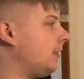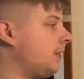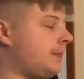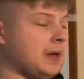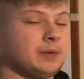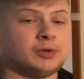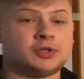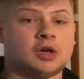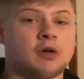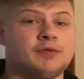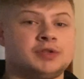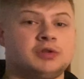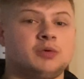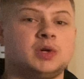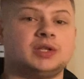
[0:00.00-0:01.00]
Penguins
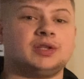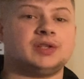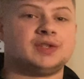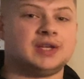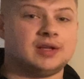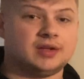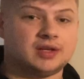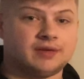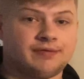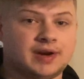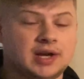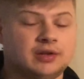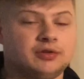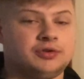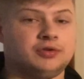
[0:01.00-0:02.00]
obviously went to the Stanley Cup
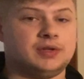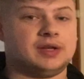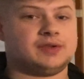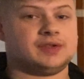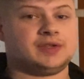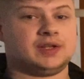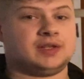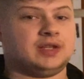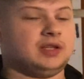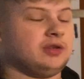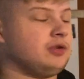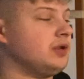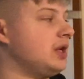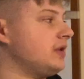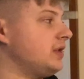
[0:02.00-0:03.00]
Final in 2016 and
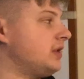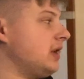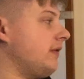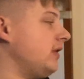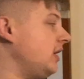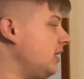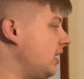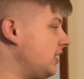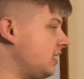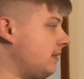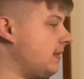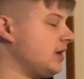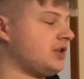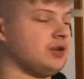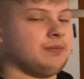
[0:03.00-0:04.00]
2017. As I
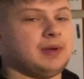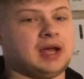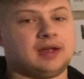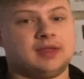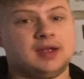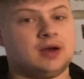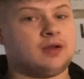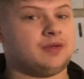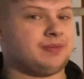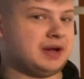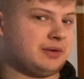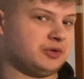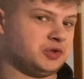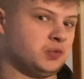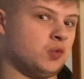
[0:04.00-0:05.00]
mentioned back there, the
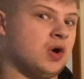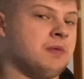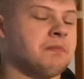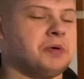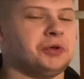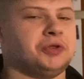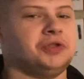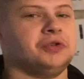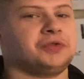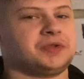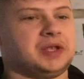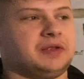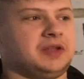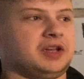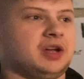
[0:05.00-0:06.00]
Penguins won both of those
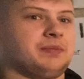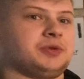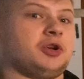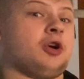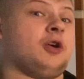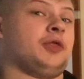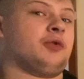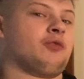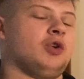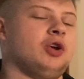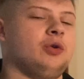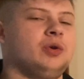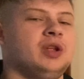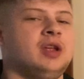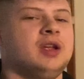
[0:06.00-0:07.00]
Stanley Cups on the
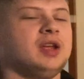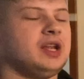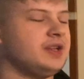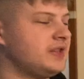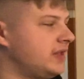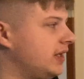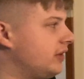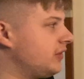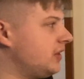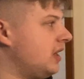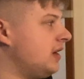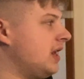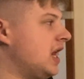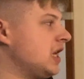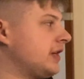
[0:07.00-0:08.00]
road in San Jose and
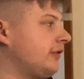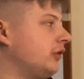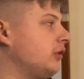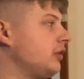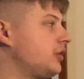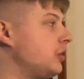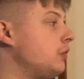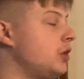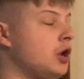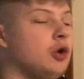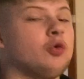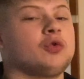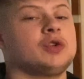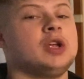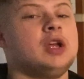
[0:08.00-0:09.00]
Nashville. So
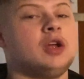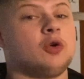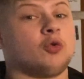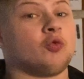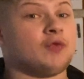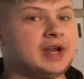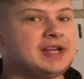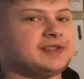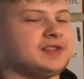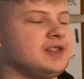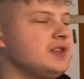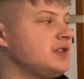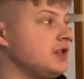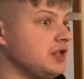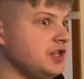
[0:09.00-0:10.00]
no
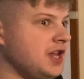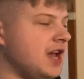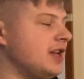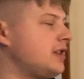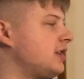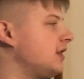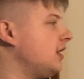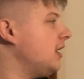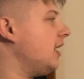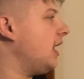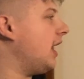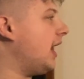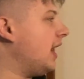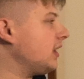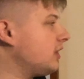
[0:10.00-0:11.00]
raises yet
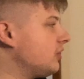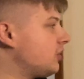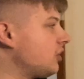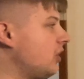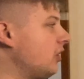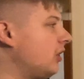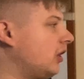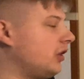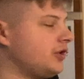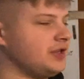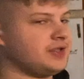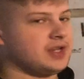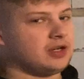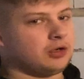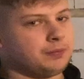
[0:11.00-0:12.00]
at Consol Energy
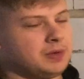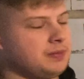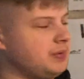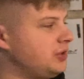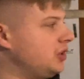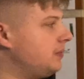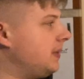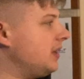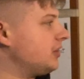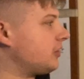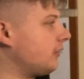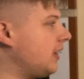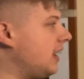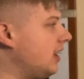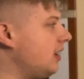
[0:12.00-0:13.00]
Center, PPG Paints
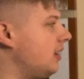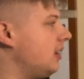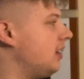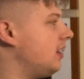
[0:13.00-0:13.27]
Arena.